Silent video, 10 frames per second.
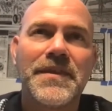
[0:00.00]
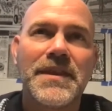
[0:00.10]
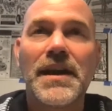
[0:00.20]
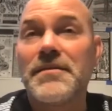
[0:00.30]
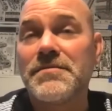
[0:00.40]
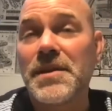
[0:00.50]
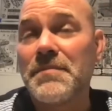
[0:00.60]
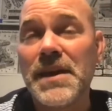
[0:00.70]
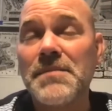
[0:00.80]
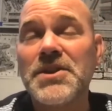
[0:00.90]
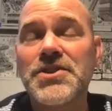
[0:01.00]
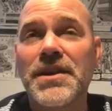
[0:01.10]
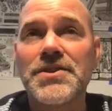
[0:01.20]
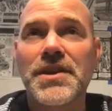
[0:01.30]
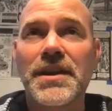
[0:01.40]
that may be
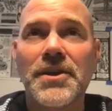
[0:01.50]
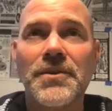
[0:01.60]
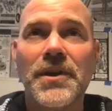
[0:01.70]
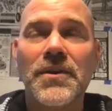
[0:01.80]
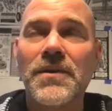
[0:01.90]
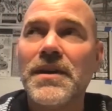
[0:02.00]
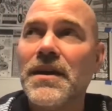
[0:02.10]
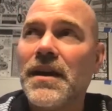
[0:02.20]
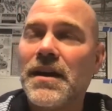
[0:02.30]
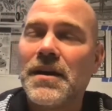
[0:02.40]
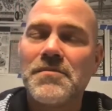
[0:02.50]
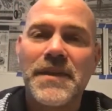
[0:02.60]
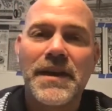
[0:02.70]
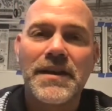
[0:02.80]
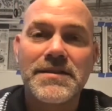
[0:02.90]
changing, I don't know,
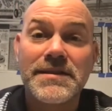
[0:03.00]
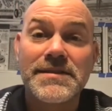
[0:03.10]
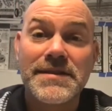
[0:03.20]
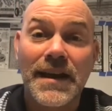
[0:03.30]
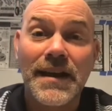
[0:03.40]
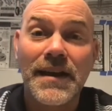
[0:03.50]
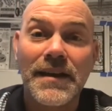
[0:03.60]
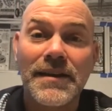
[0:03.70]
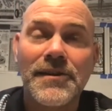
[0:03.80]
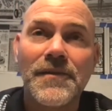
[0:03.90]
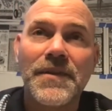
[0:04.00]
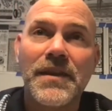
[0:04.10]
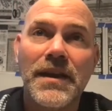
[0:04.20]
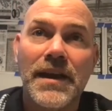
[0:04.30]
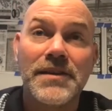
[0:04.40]
that design
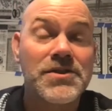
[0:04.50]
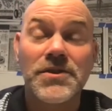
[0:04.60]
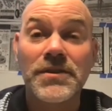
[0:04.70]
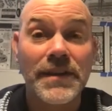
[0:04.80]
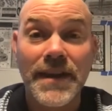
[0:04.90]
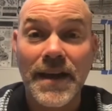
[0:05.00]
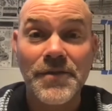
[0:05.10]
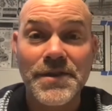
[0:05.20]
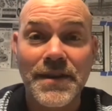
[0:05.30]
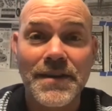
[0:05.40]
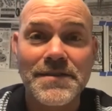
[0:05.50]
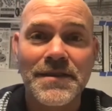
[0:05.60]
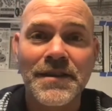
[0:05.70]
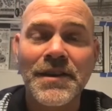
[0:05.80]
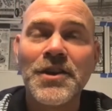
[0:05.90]
and certainly
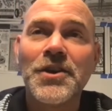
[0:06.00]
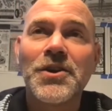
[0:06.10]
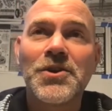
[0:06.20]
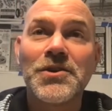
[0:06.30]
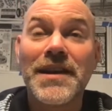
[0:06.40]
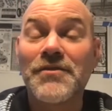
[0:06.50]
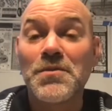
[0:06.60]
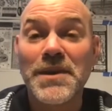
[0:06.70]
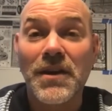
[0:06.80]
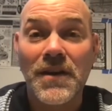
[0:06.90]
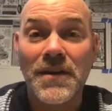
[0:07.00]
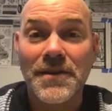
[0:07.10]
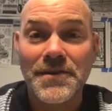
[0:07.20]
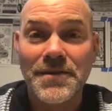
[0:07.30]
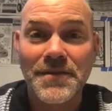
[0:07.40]
advertising could never be
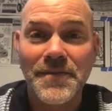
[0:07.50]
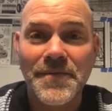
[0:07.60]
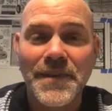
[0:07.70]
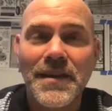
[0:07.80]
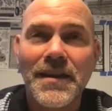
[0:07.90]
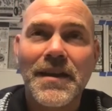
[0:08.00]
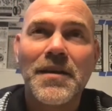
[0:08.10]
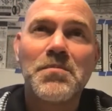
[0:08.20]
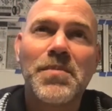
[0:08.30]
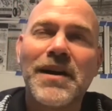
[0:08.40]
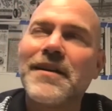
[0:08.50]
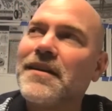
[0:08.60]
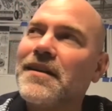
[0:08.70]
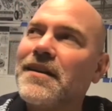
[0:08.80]
art. But